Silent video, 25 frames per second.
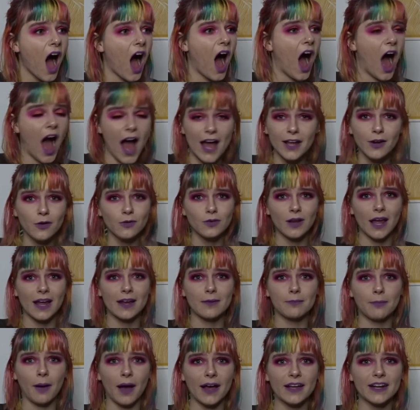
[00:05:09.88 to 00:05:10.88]
I don't like
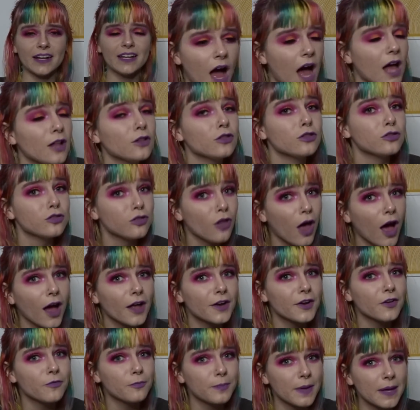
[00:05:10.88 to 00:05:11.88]
Biden. A lot
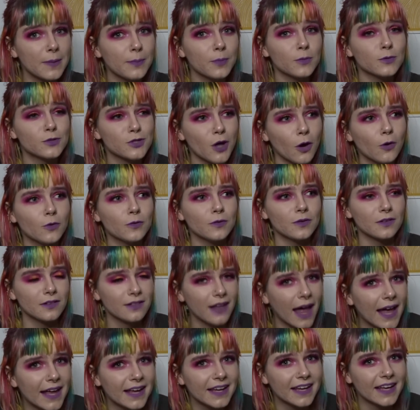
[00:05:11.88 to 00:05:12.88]
of people don't
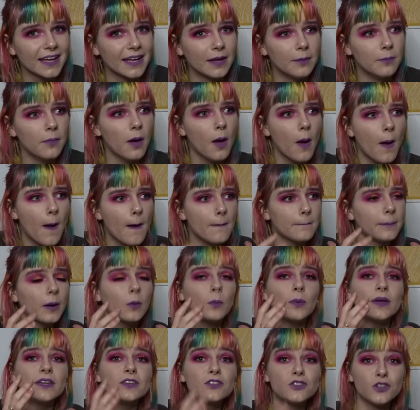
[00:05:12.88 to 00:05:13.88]
like him, but
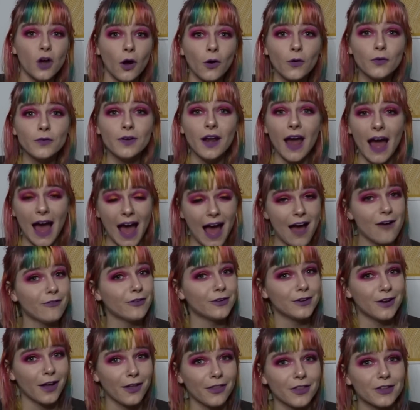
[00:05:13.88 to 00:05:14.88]
we don't have
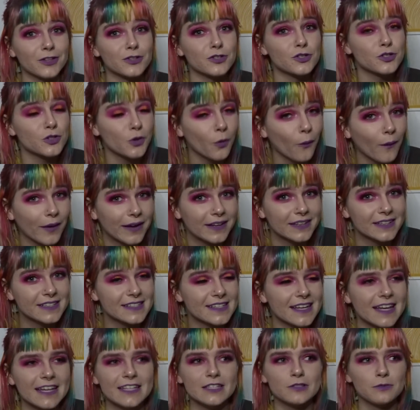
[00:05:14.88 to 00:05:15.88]
another choice.
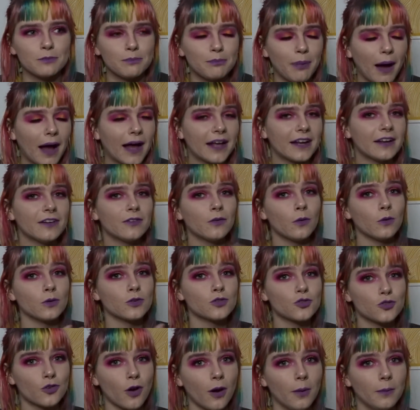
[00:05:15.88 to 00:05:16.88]
It's Biden or
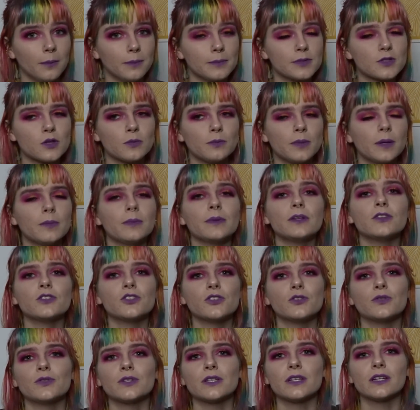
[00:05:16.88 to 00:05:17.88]
Trump. So people are
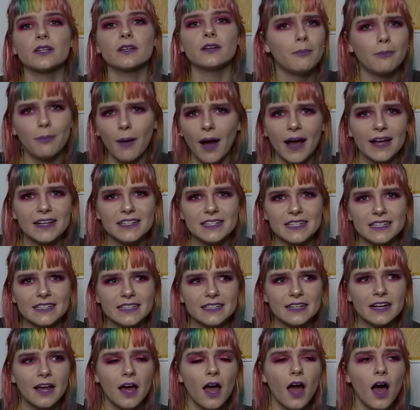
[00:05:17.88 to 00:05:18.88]
choosing
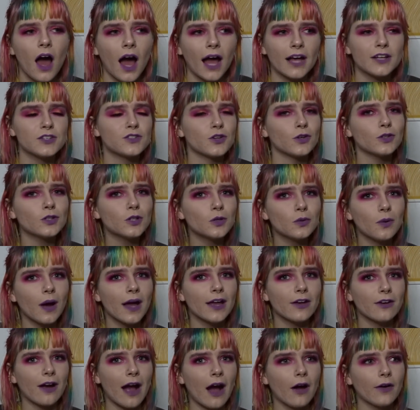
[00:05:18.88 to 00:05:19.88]
Biden. I don't know why
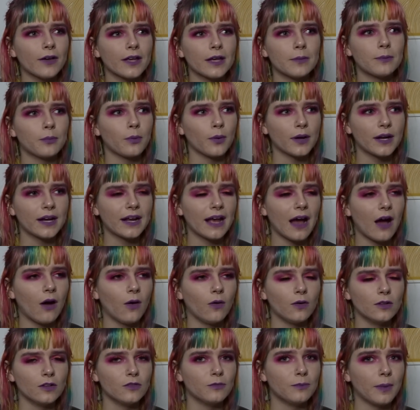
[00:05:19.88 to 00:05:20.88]
you're out here pointing out
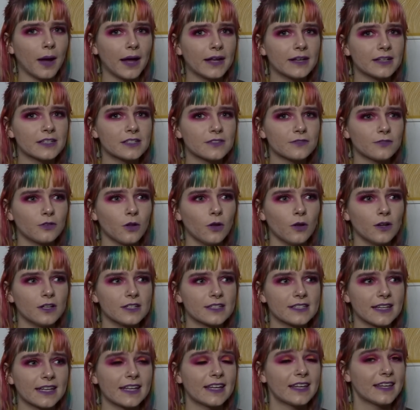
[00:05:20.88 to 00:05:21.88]
all of Biden's flaws.
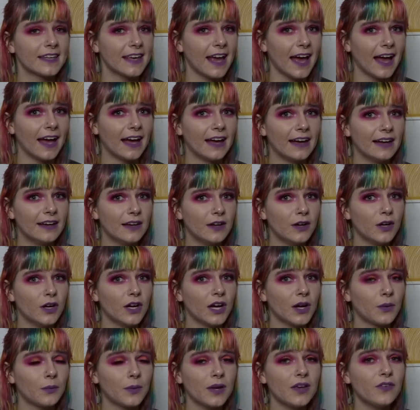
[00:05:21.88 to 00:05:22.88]
Like, yeah,
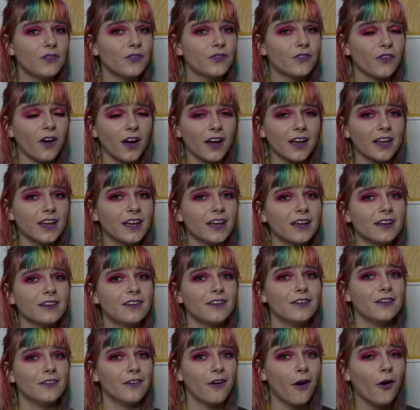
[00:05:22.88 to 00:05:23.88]
we
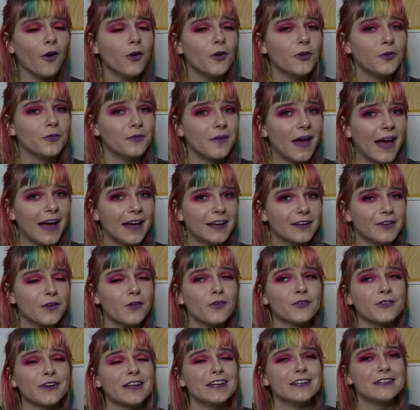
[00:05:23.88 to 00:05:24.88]
fucking know, man.
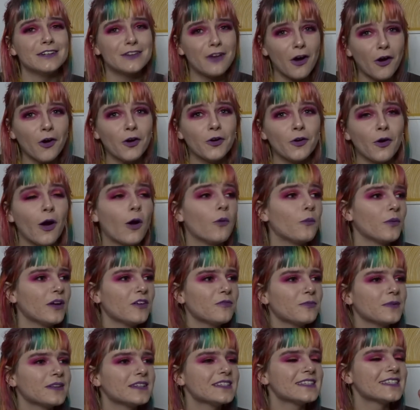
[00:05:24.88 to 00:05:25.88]
We know. And we've
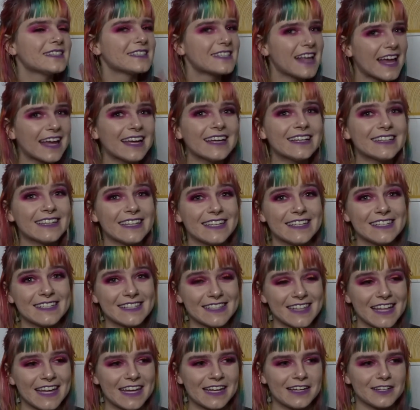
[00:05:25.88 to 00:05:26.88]
been saying these
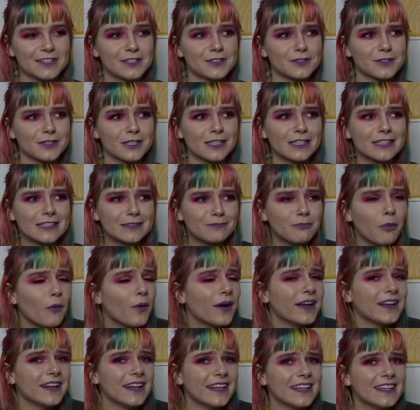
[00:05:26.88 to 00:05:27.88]
things. The
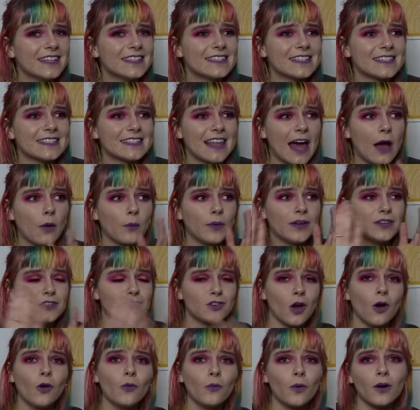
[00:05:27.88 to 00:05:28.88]
point is that we
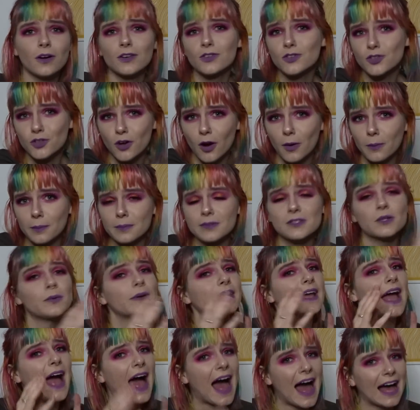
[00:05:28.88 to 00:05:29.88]
don't want Trump. So we
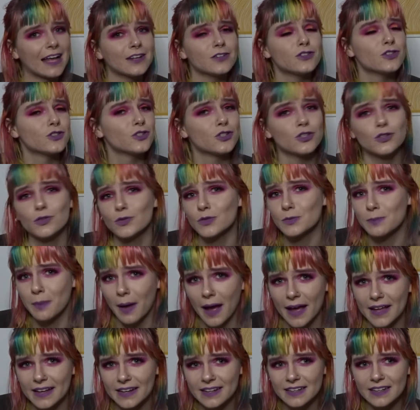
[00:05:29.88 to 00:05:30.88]
had to choose
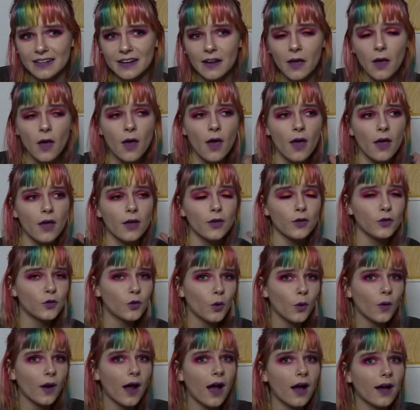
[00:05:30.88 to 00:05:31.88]
Biden.
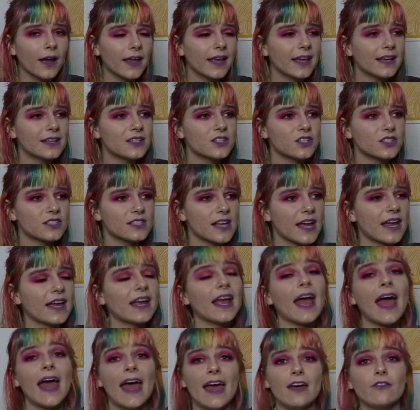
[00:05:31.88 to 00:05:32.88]
You're out here just
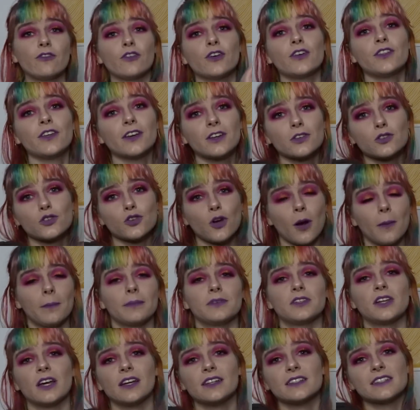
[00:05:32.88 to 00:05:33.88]
saying everything Trump
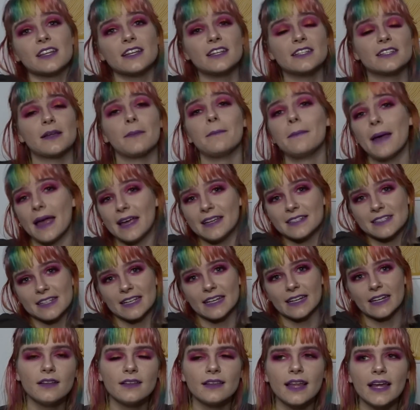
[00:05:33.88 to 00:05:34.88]
does is
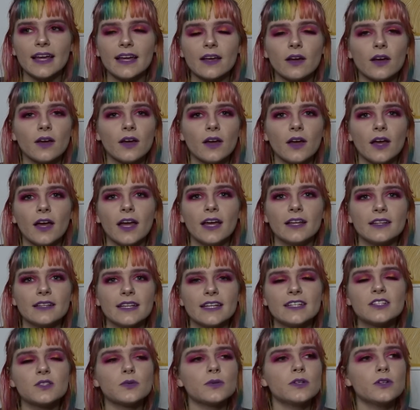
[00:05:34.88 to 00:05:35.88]
amazing. Like, at
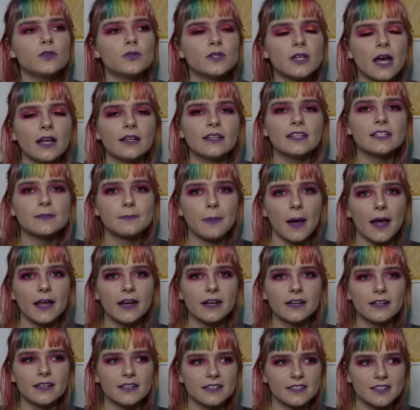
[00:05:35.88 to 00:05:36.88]
least when you tell us
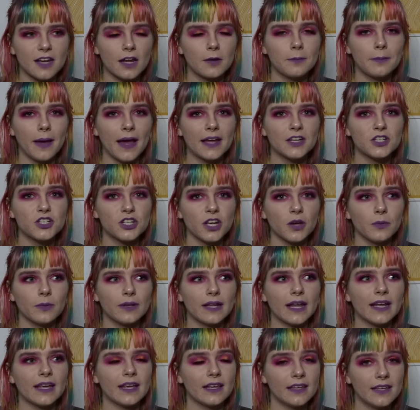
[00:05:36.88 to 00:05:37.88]
Biden has done bad shit, we're
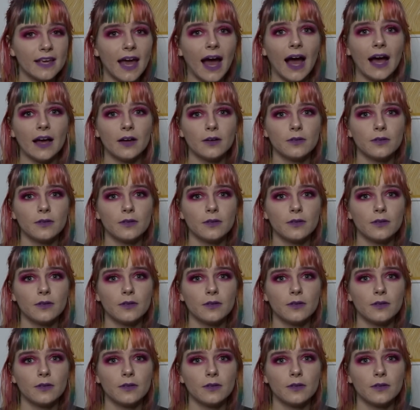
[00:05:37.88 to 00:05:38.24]
like, yeah,